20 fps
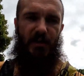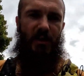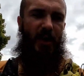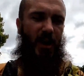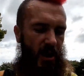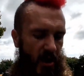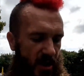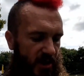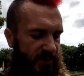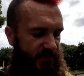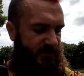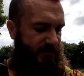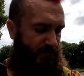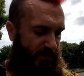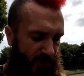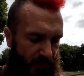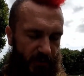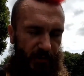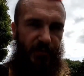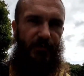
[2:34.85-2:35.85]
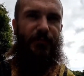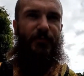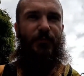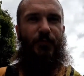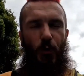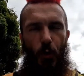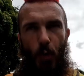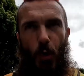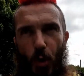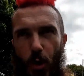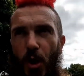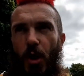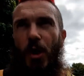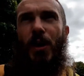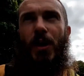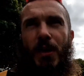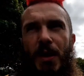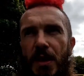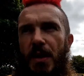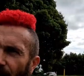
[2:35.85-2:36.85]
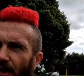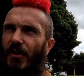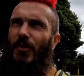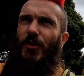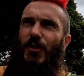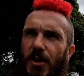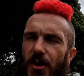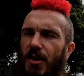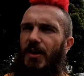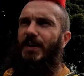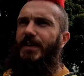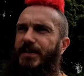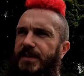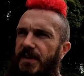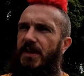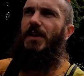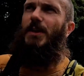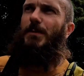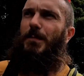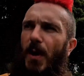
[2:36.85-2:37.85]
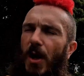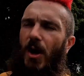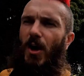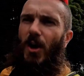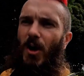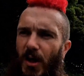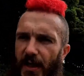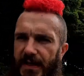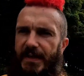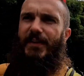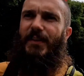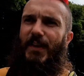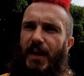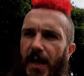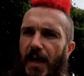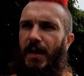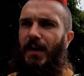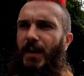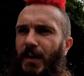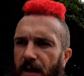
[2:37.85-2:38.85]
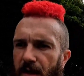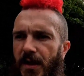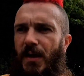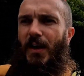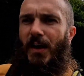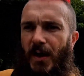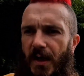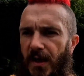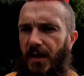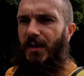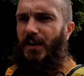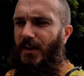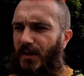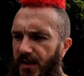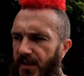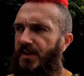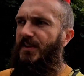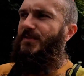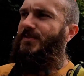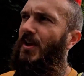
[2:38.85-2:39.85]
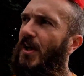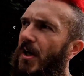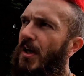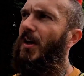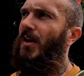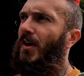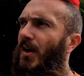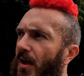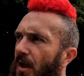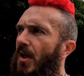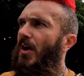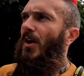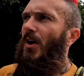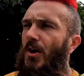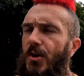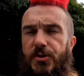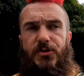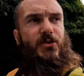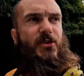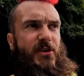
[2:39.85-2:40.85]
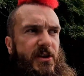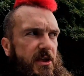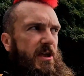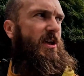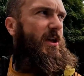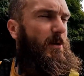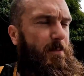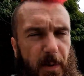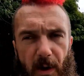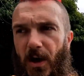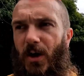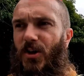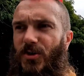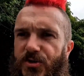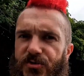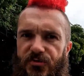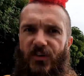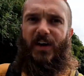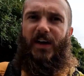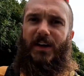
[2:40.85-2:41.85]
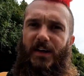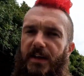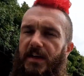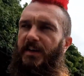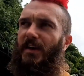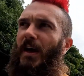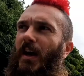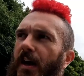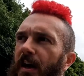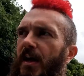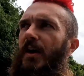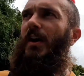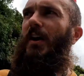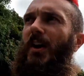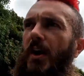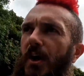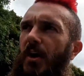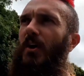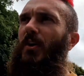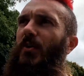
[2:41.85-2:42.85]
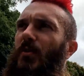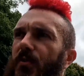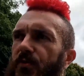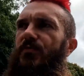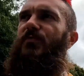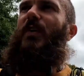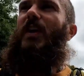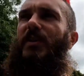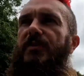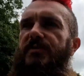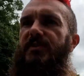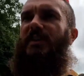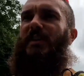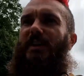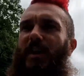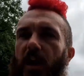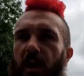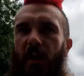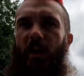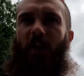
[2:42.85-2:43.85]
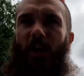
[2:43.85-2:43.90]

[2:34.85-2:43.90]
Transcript: cusping on a 4. The idea behind that is to keep our training very